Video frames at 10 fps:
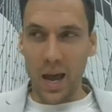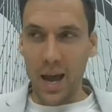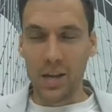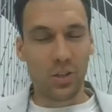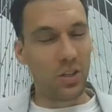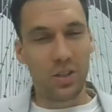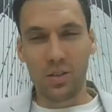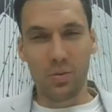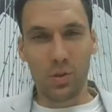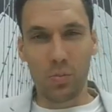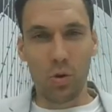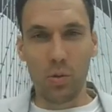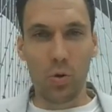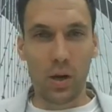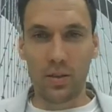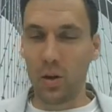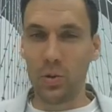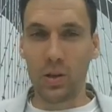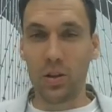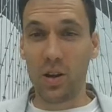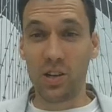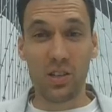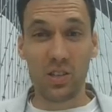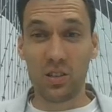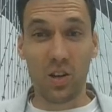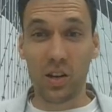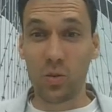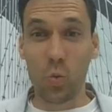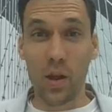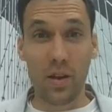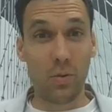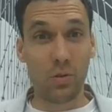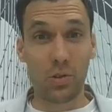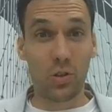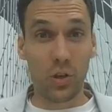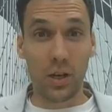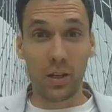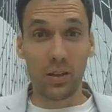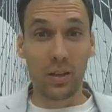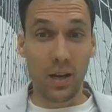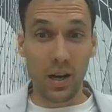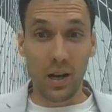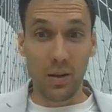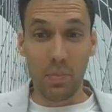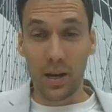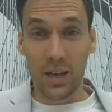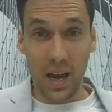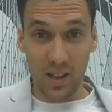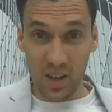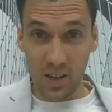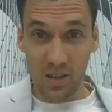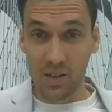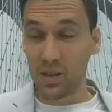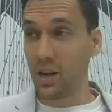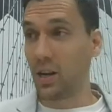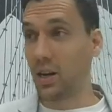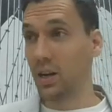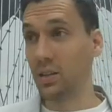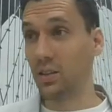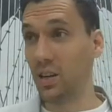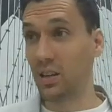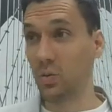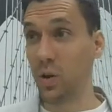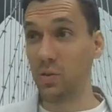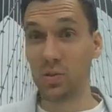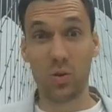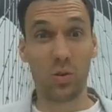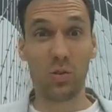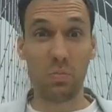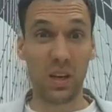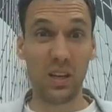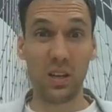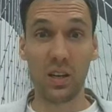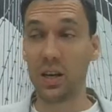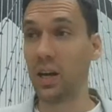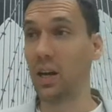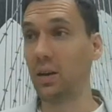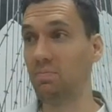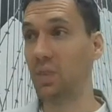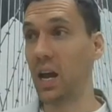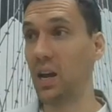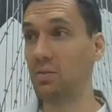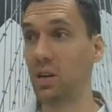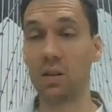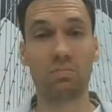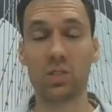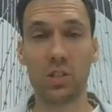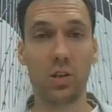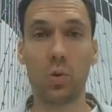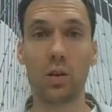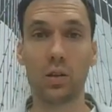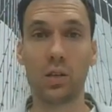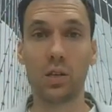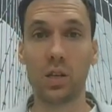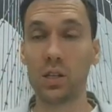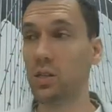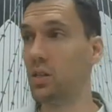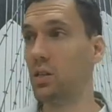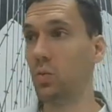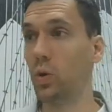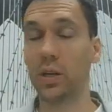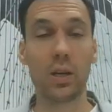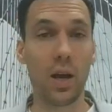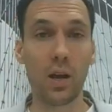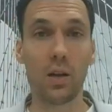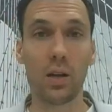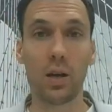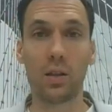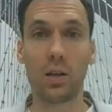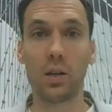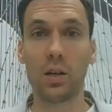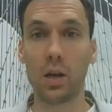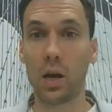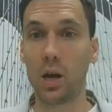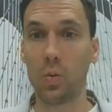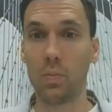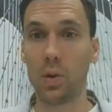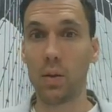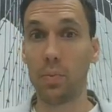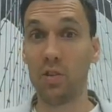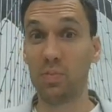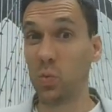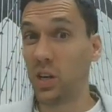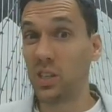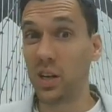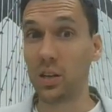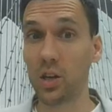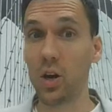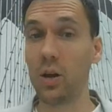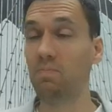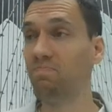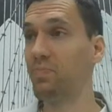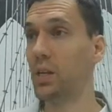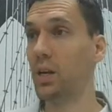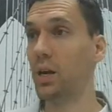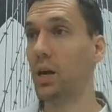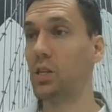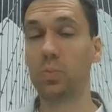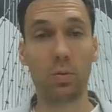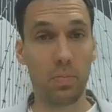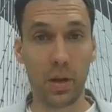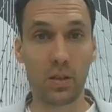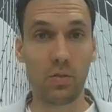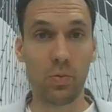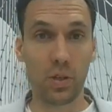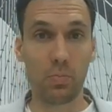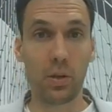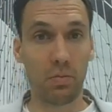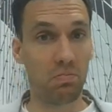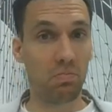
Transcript: And just the more and more I dealt with the client, I just didn't like the way that he was treating my candidates. I didn't like the way he was talking to me. And I was like, you know what? This isn't working out. I think we might both be wasting our time. It's probably best if we split